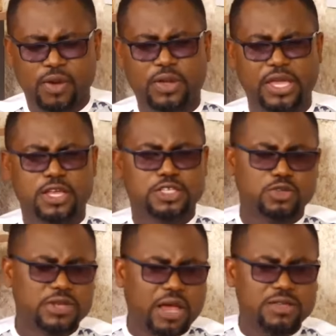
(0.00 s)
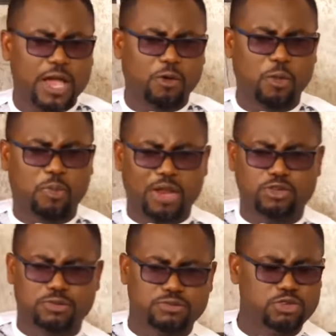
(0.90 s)
Okay, so now Nyankupon
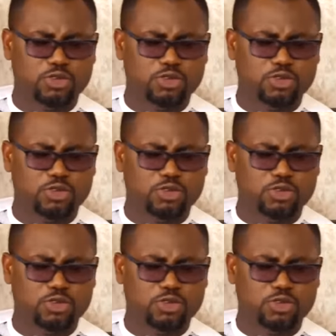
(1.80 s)
Adum,